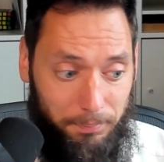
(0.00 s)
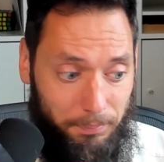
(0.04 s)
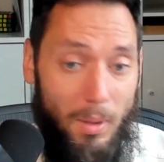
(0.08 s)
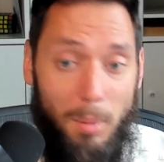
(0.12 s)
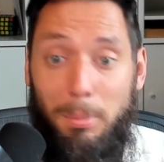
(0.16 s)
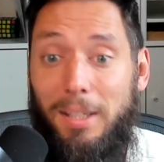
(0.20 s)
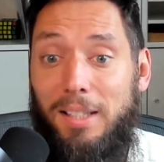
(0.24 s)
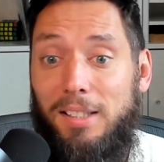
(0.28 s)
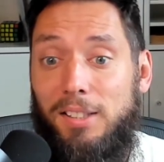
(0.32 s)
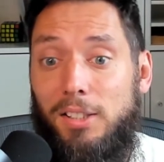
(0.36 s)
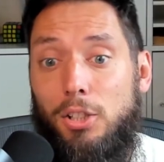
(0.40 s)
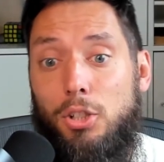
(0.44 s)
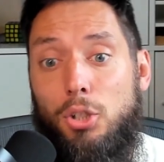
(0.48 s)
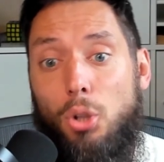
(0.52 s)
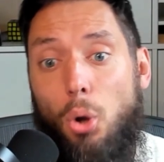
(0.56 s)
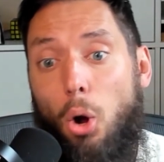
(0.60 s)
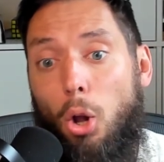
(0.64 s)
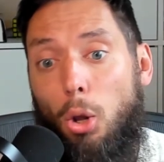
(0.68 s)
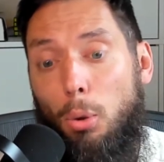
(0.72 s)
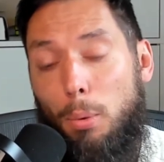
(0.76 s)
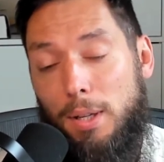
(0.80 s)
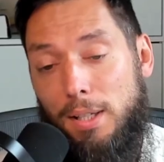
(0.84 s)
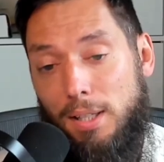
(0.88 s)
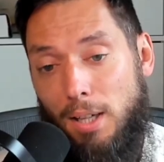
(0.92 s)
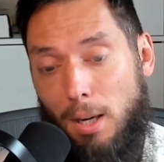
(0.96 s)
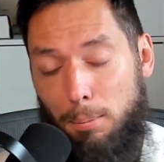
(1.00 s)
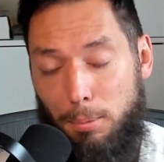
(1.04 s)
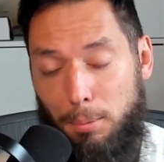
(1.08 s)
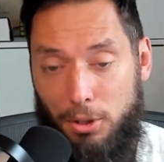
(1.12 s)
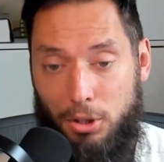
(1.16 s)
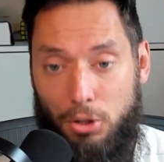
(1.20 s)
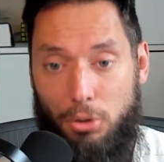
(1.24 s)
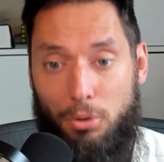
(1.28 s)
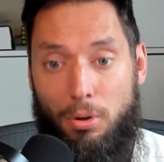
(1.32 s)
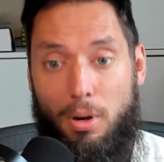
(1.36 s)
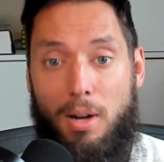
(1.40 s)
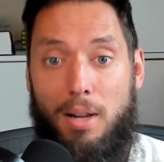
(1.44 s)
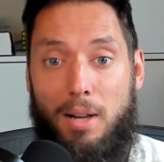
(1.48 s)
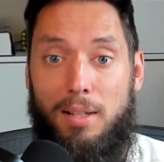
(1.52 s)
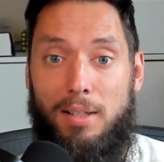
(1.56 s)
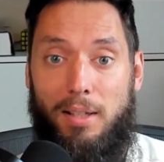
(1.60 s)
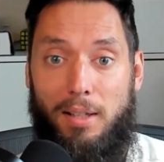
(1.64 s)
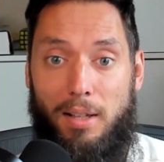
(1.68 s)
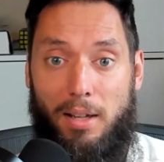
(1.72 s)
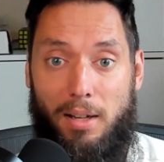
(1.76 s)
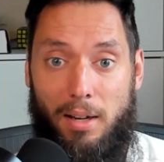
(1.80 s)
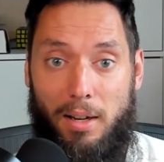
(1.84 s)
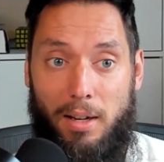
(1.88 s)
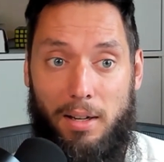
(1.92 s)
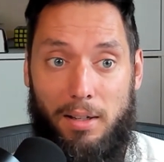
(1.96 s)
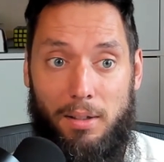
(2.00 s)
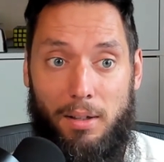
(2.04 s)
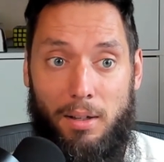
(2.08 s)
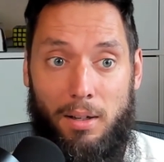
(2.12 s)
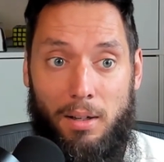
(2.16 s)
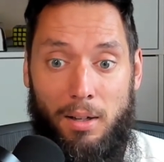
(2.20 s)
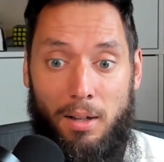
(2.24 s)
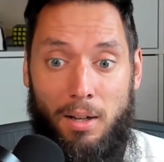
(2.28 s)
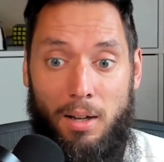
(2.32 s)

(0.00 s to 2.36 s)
because there's always opportunities to get ahead.